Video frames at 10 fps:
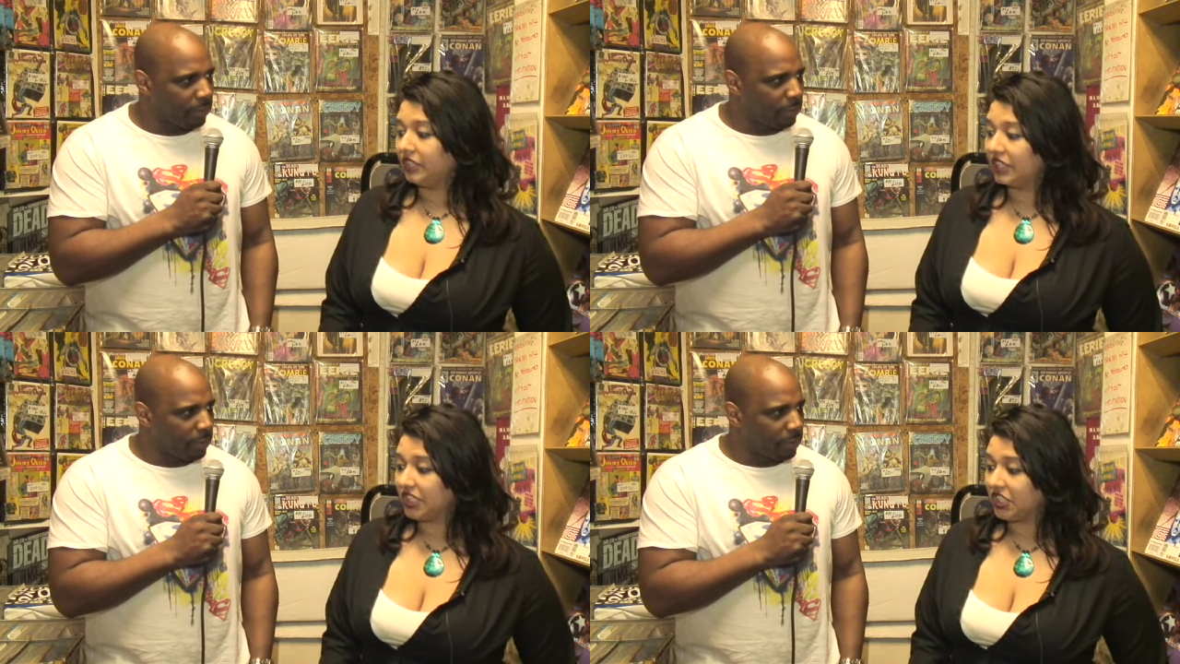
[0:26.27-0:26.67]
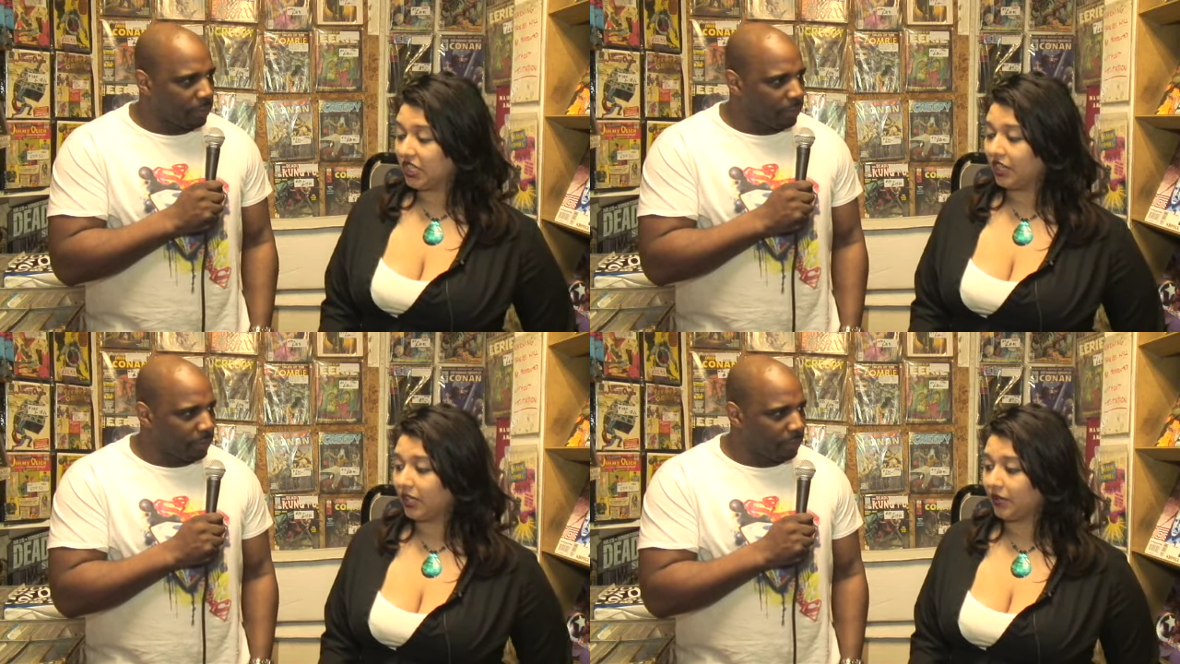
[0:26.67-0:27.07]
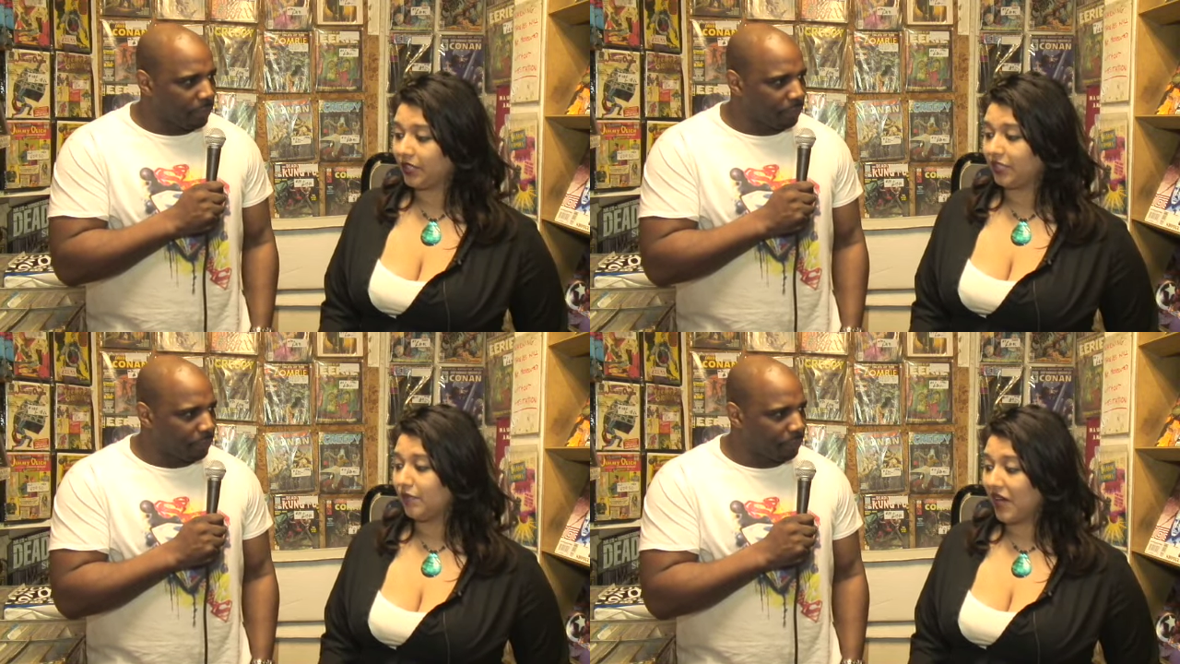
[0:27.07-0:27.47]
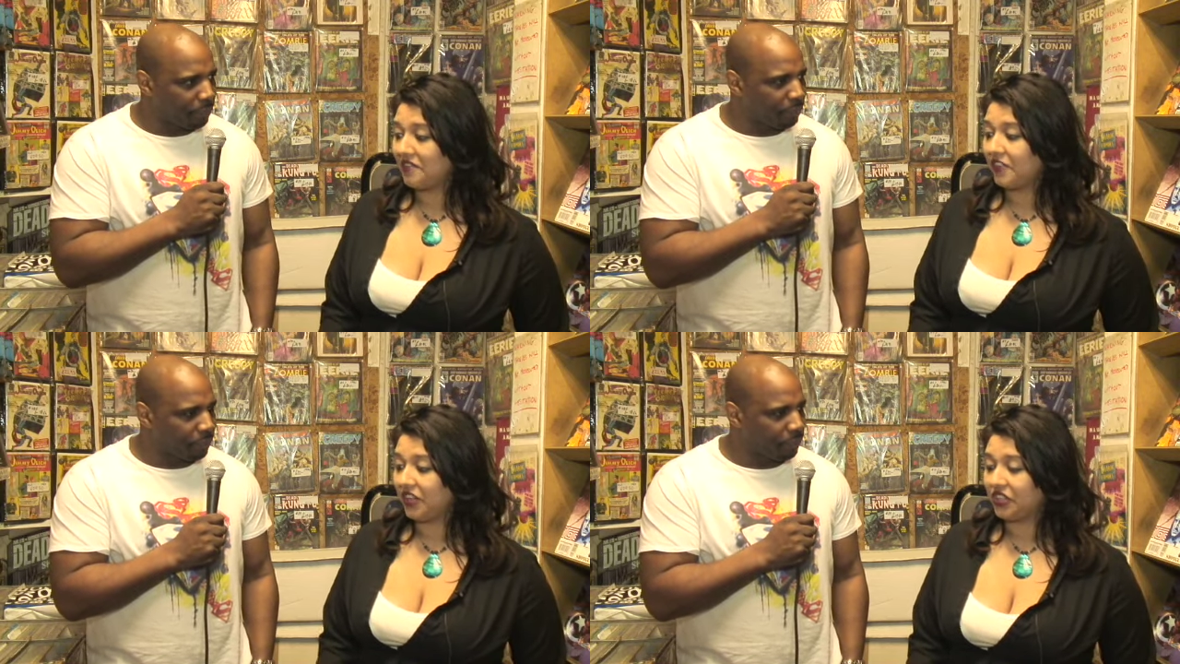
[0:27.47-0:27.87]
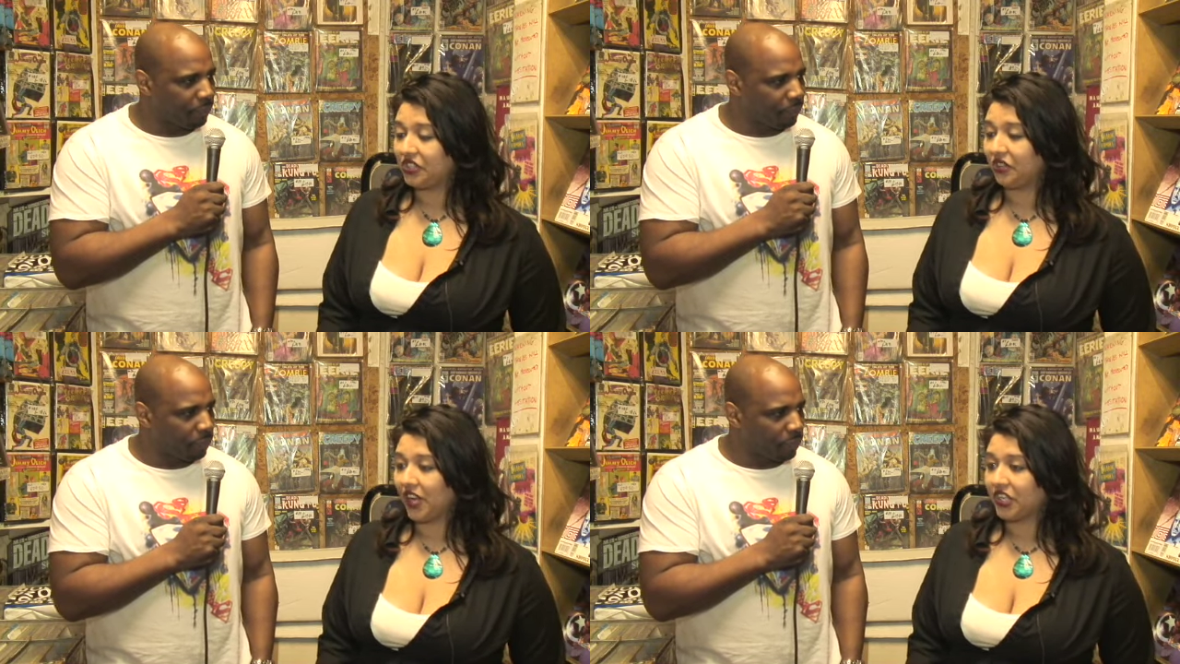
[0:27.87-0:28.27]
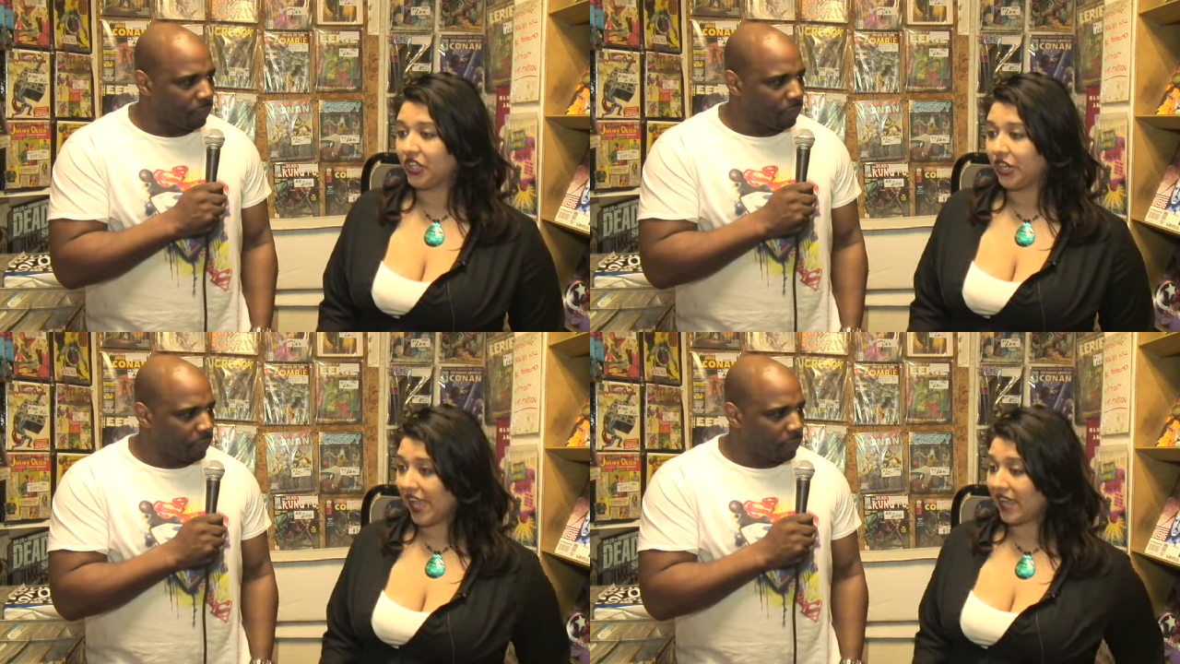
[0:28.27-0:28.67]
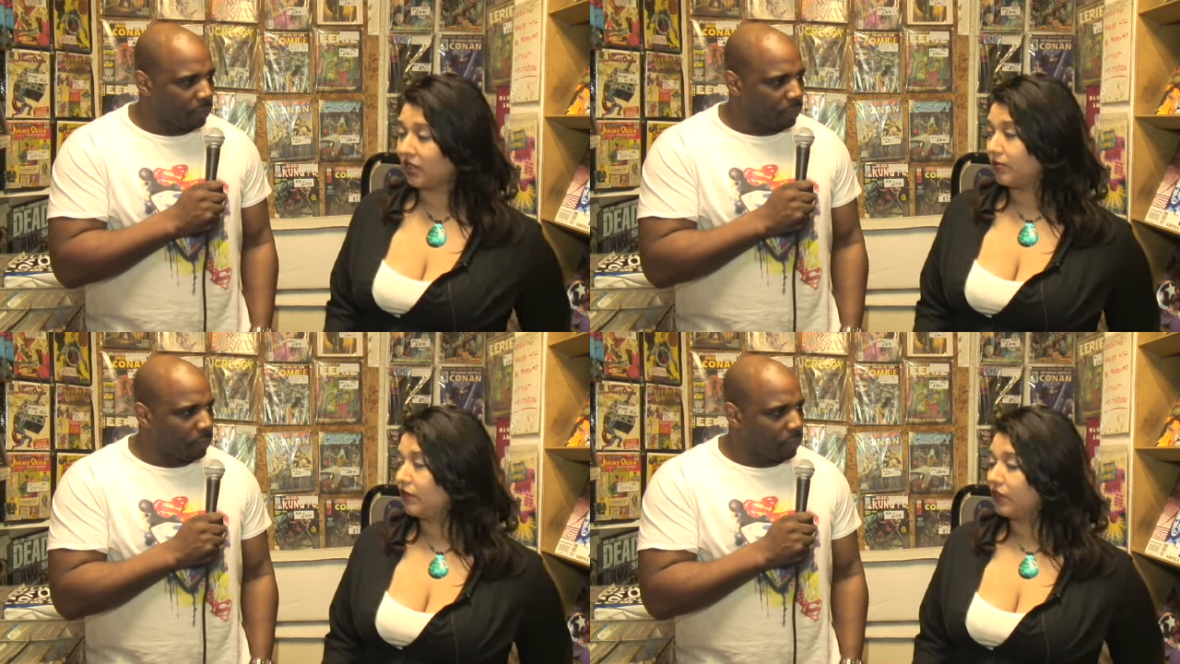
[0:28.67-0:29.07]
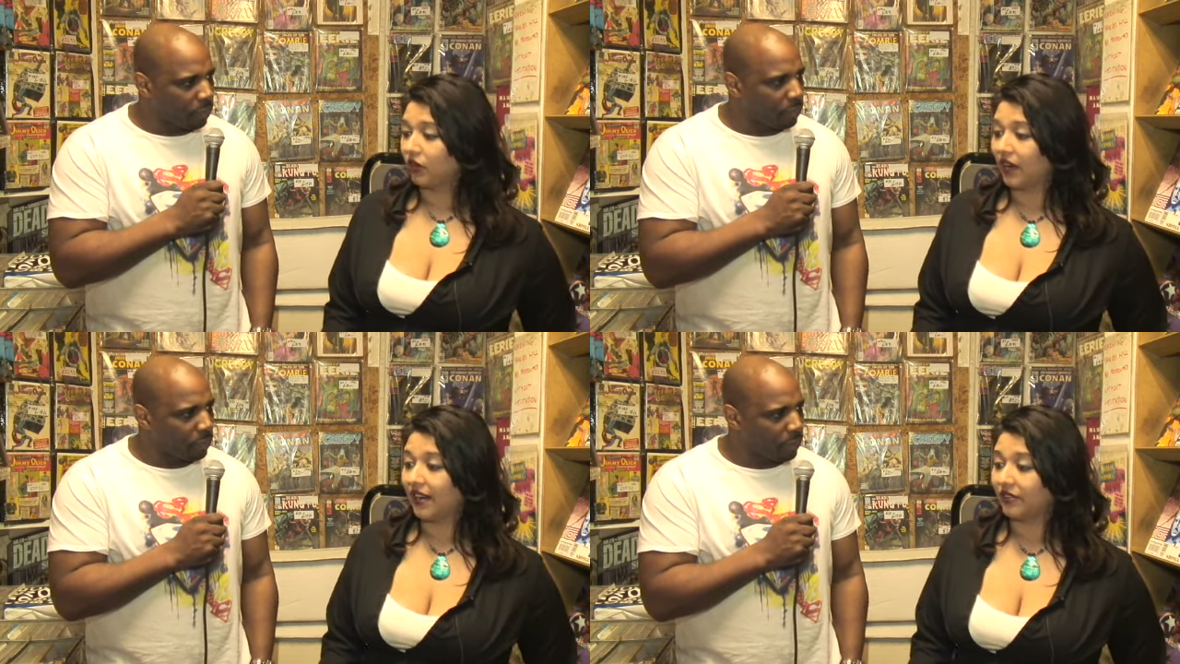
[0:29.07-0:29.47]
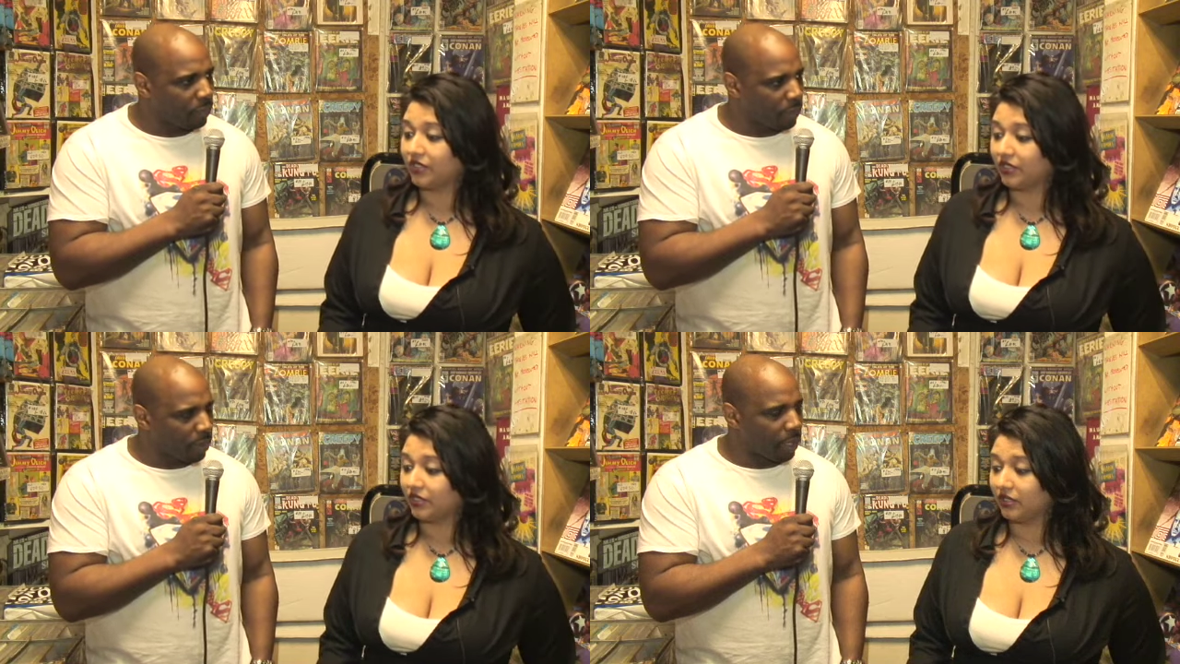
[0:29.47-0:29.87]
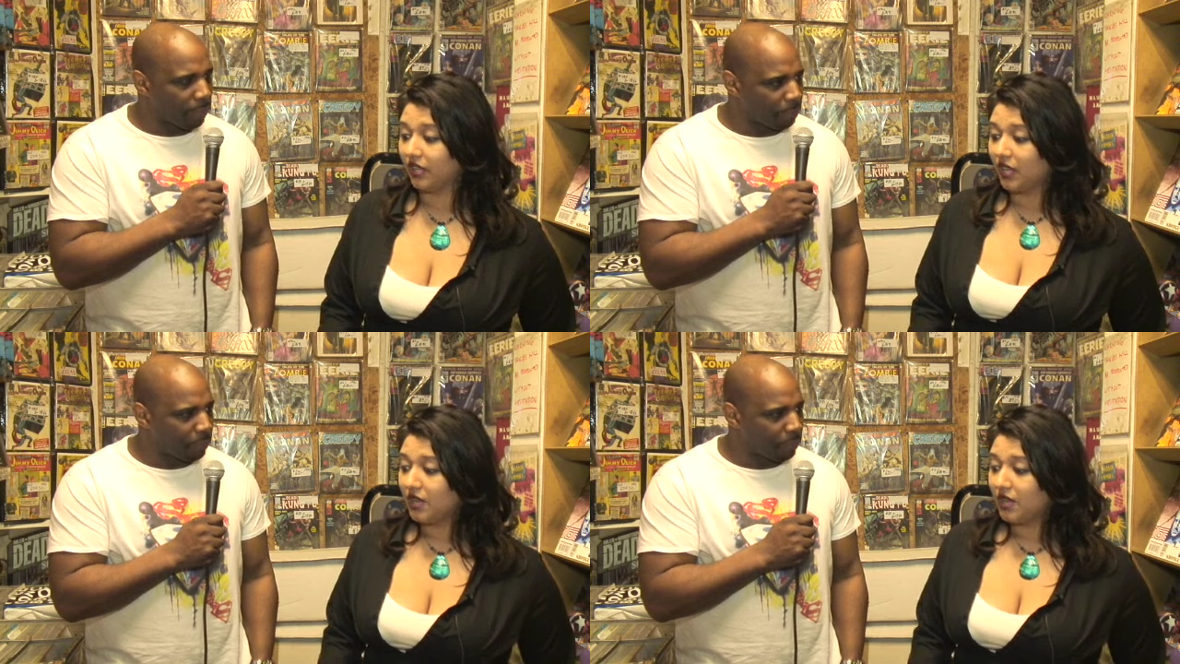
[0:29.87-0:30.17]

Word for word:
Speaker 1: this year is my first year of actually getting them off the ground and yeah.